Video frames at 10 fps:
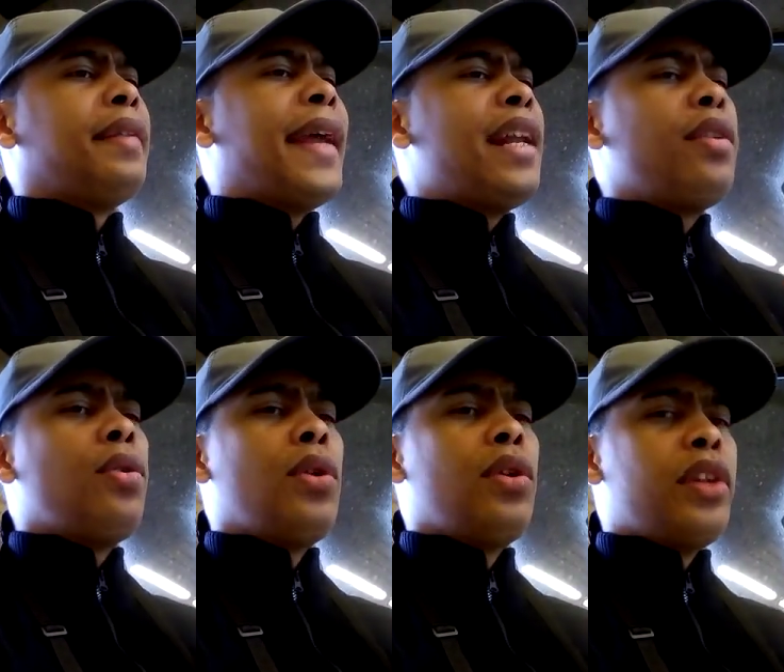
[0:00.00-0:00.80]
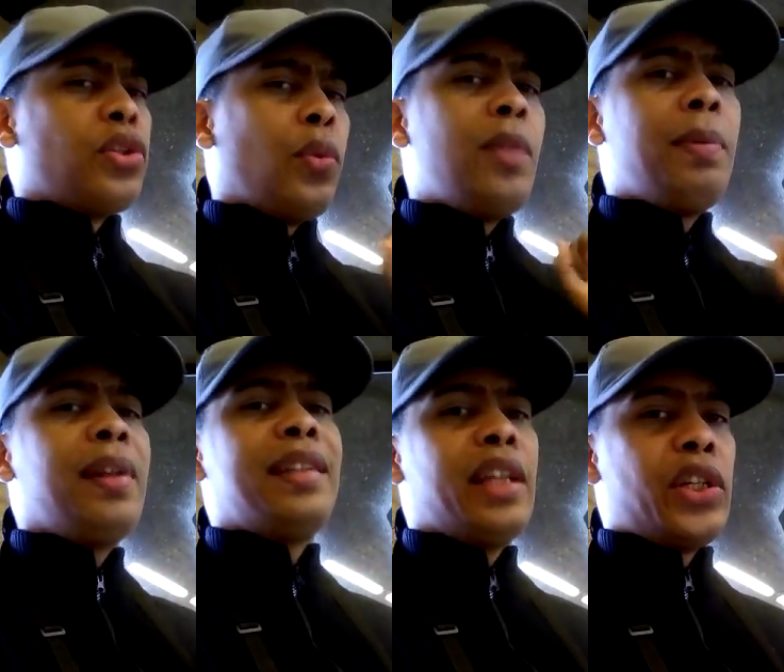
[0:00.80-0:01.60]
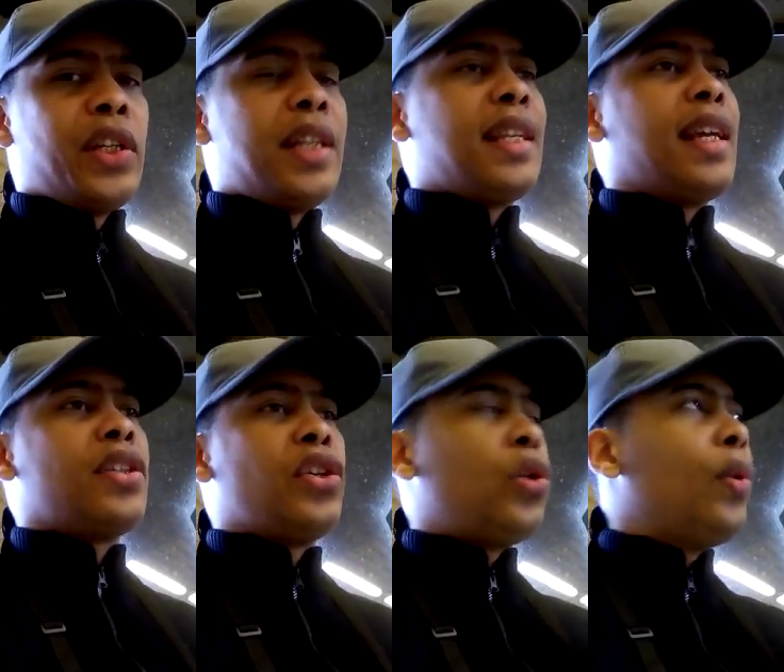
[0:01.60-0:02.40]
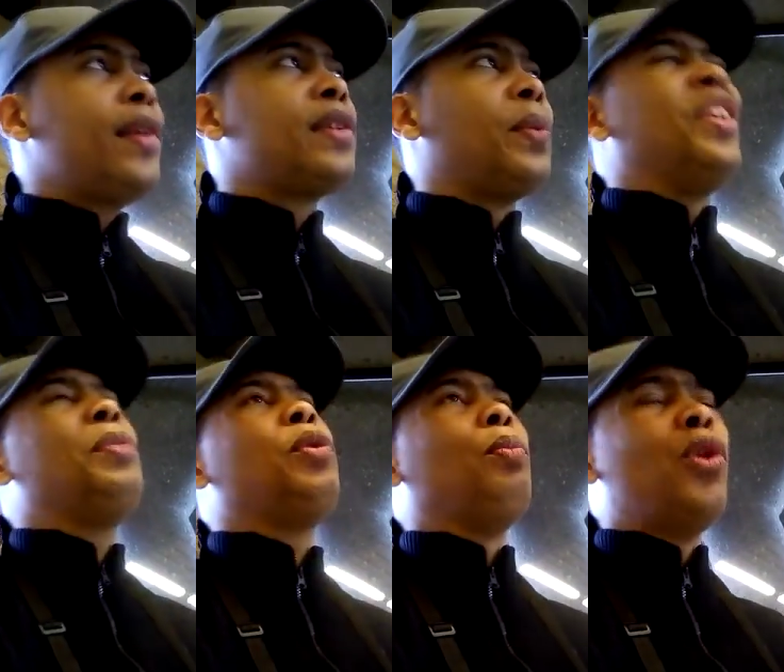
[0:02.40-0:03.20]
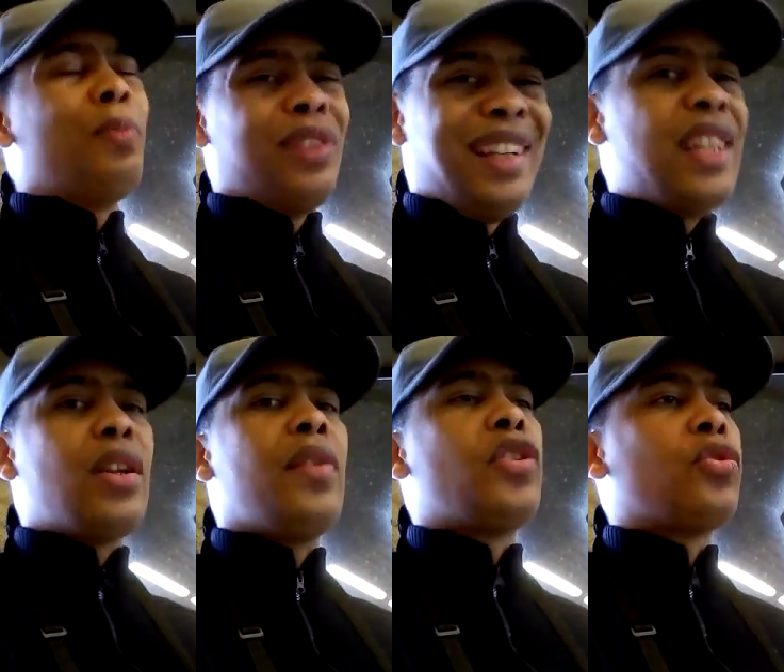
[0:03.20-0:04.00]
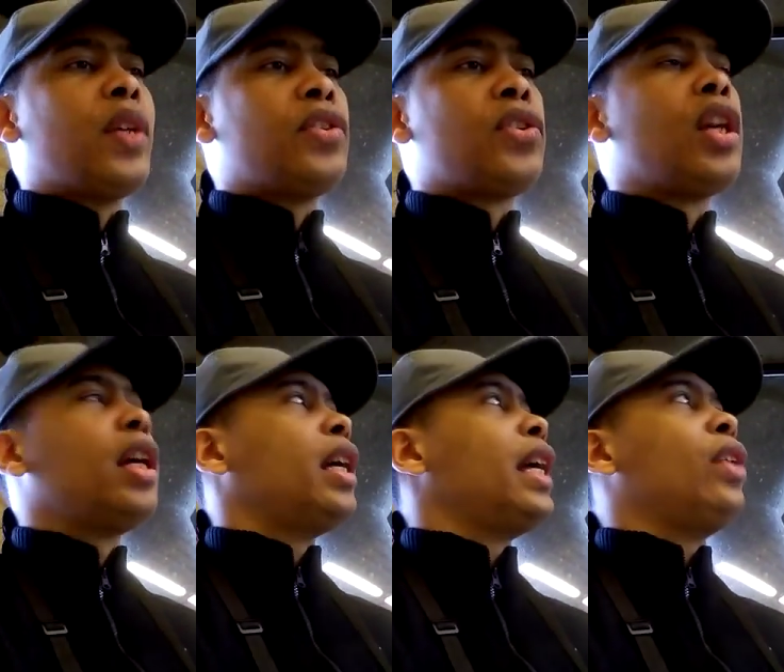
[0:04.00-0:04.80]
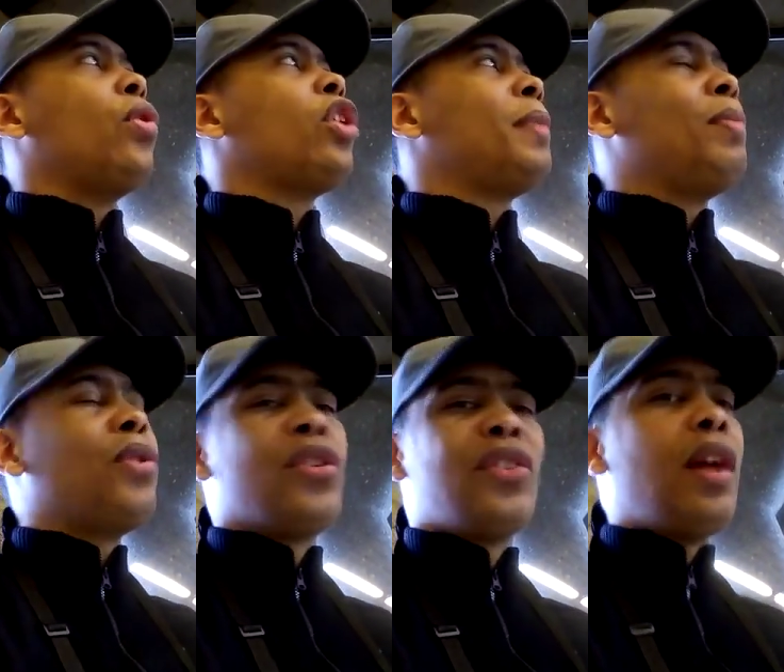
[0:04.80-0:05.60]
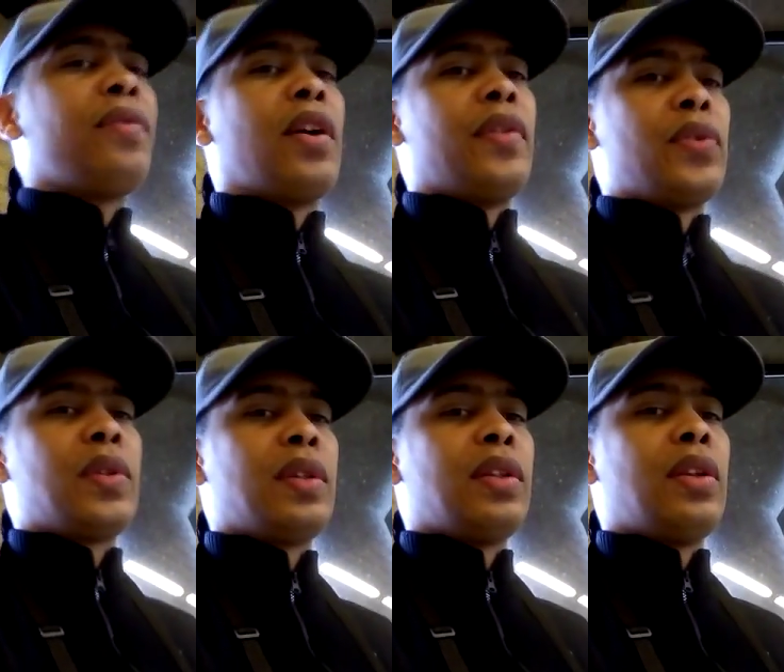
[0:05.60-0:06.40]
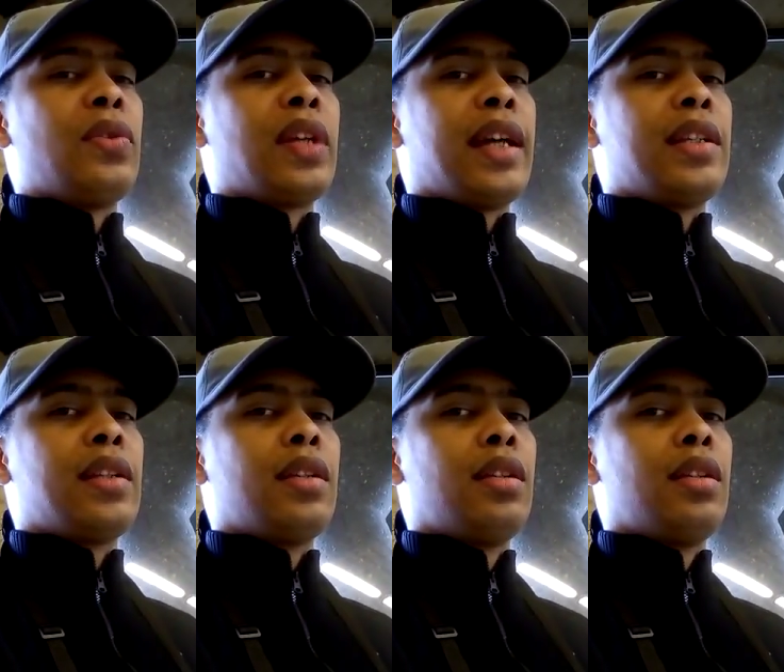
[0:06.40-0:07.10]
then there's one politician that says, you know what, we need to put more police on the streets in order to be more tough on those, those guys.